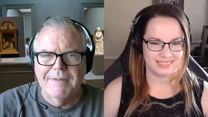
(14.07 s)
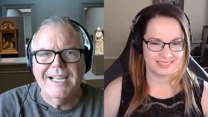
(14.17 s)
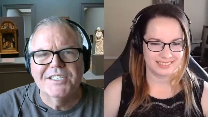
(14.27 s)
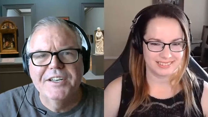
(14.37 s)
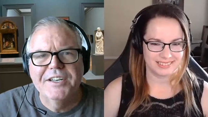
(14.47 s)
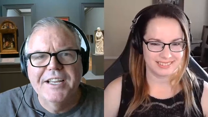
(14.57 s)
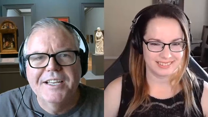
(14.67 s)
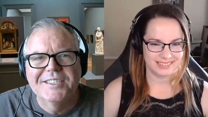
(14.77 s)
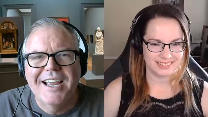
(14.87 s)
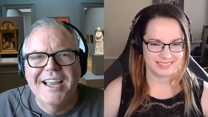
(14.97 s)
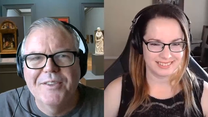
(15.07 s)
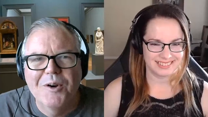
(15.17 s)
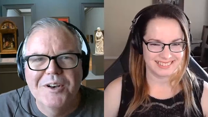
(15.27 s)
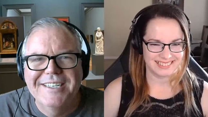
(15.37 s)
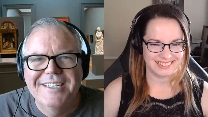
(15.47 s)
Speaker 1: My guest today is
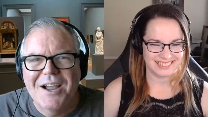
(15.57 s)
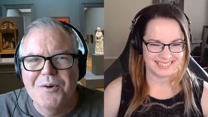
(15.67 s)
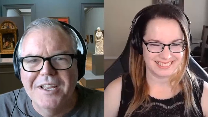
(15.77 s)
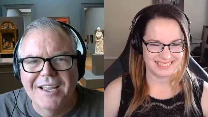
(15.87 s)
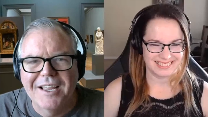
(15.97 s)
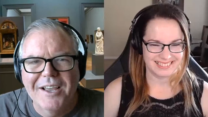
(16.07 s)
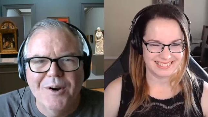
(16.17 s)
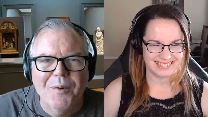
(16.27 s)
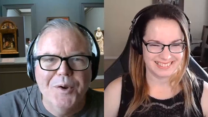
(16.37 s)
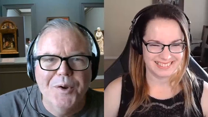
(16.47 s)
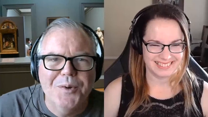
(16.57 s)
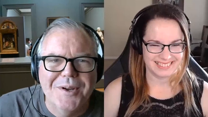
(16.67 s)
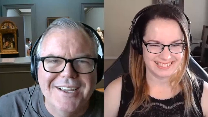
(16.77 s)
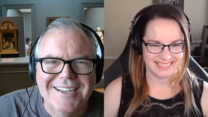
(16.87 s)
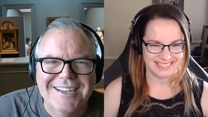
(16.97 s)
Heather Downing.
Speaker 2: Heather, how are you?
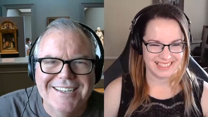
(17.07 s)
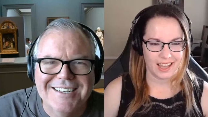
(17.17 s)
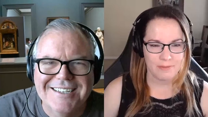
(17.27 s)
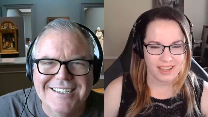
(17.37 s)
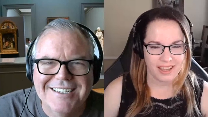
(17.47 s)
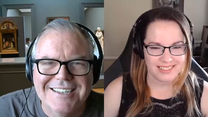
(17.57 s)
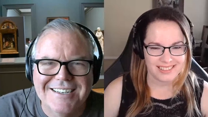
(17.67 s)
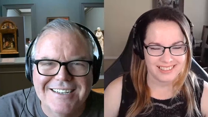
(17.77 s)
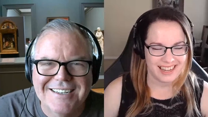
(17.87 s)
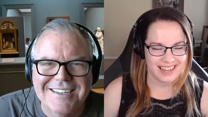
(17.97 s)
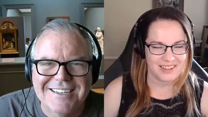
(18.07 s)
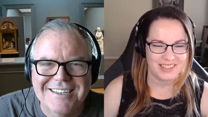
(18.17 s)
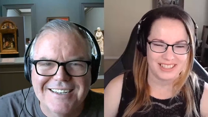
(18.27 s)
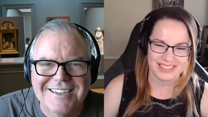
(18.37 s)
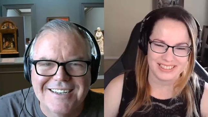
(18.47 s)
I'm excellent. How
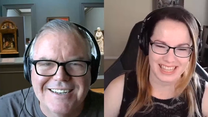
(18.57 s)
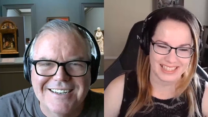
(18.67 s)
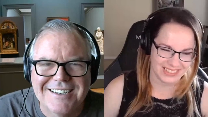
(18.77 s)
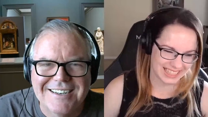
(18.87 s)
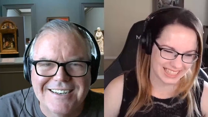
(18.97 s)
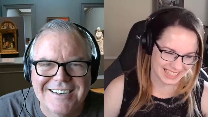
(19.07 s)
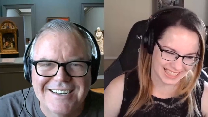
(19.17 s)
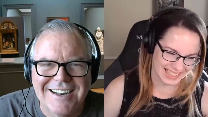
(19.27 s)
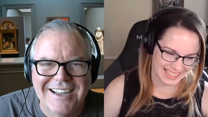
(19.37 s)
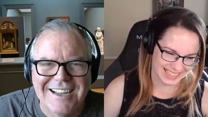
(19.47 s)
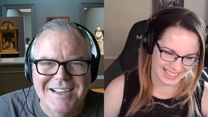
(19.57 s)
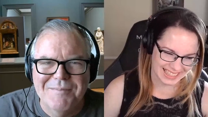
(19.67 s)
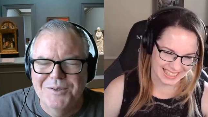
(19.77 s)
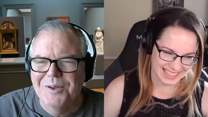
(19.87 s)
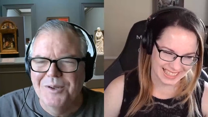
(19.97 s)
are you, David?
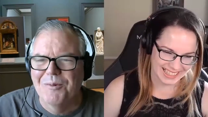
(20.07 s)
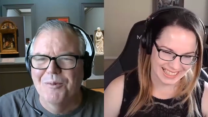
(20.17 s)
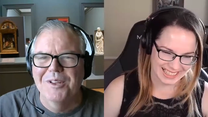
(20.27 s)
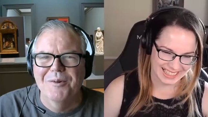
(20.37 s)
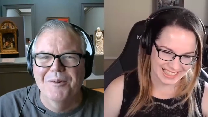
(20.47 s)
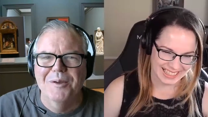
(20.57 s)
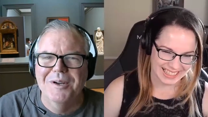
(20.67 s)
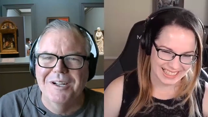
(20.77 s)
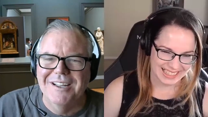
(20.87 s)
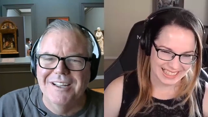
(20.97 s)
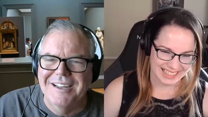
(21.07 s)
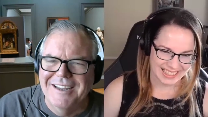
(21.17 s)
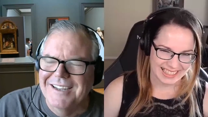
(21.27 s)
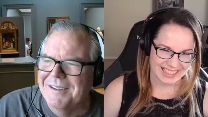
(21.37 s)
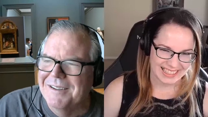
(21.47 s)
Speaker 1: I'm doing really, really well.
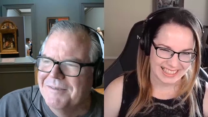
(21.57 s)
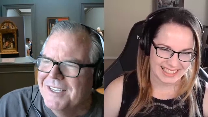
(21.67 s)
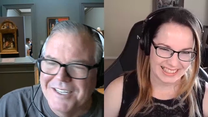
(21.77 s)
I uh,